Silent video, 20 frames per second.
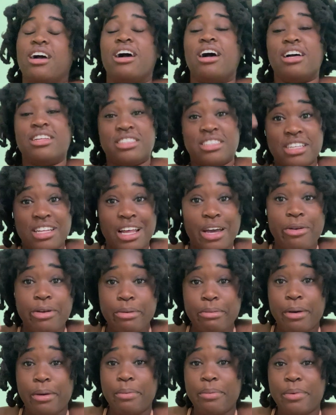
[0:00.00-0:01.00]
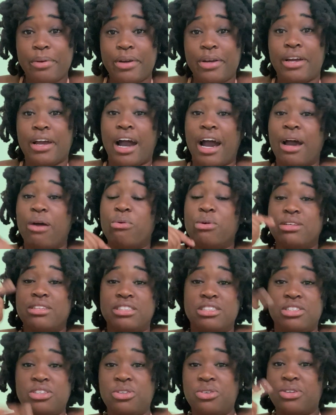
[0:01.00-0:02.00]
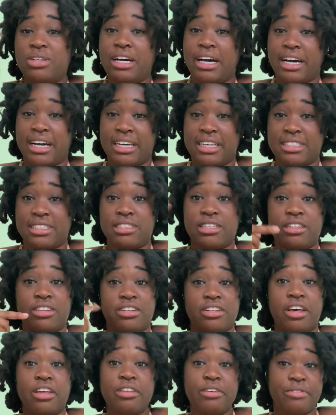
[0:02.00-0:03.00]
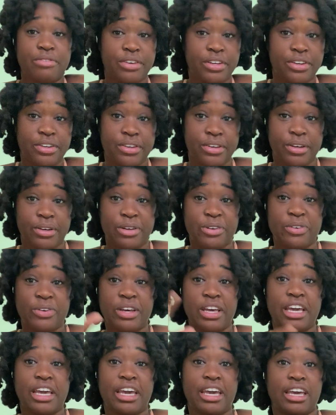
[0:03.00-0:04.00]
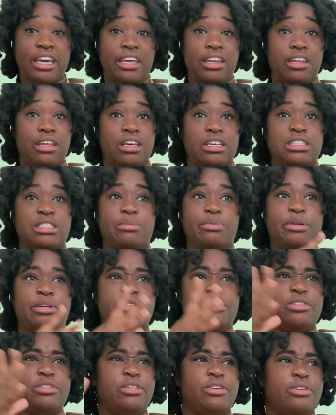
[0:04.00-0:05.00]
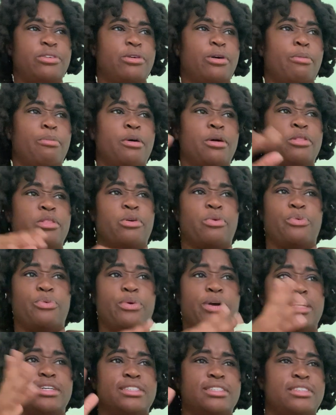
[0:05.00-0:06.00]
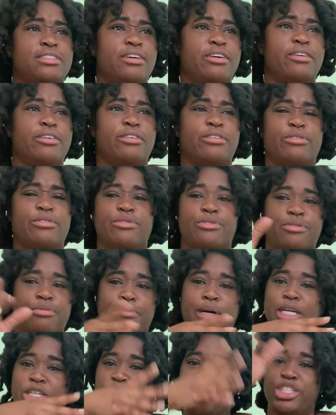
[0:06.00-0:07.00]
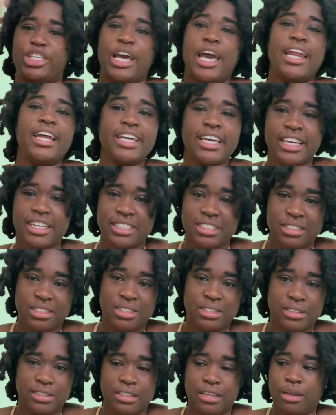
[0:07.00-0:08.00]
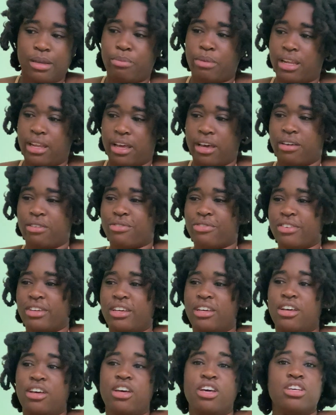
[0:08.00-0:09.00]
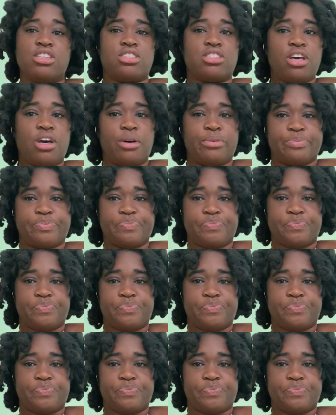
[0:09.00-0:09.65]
until I remember, I will see you guys in another video and explain to you about the rest of my shenanigans in my life. So,